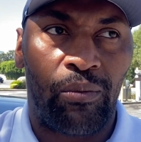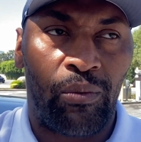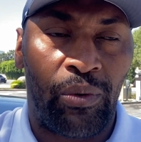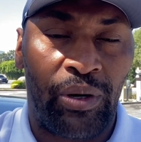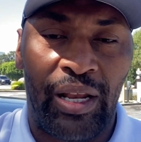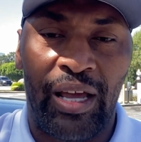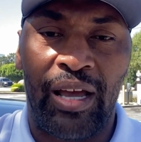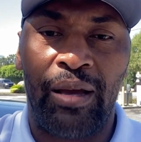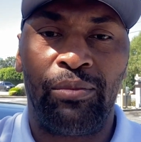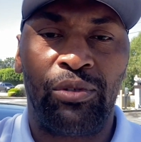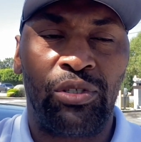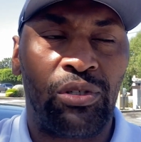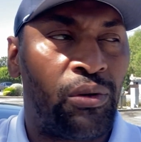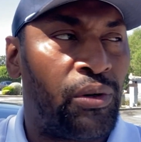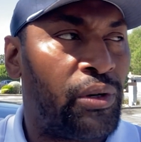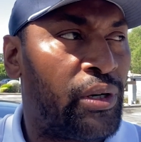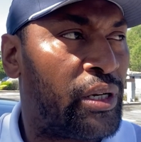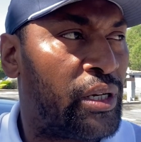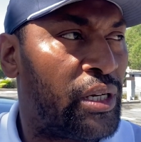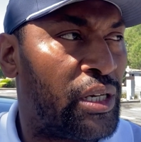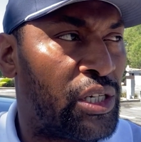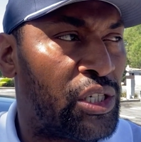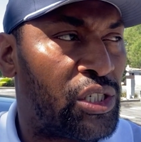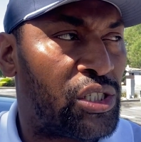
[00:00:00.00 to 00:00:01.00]
What I'm doing
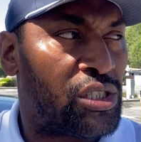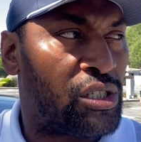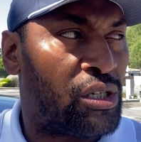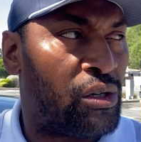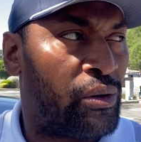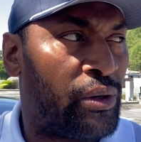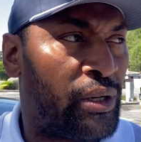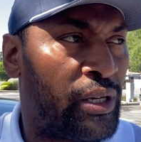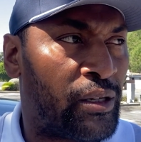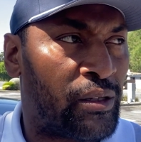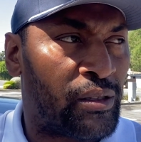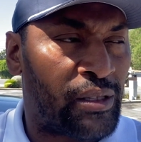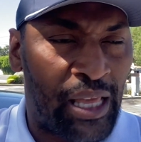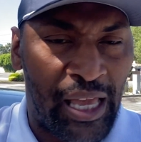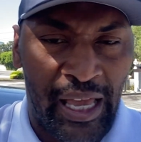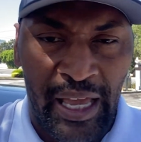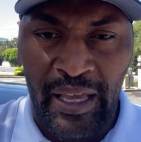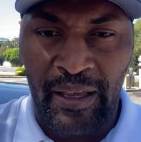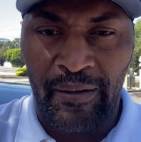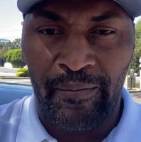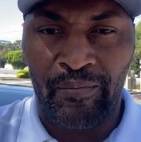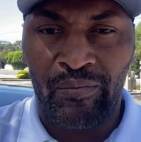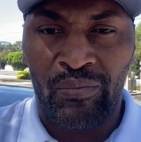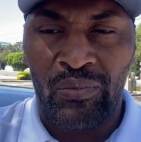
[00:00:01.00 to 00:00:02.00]
is showing that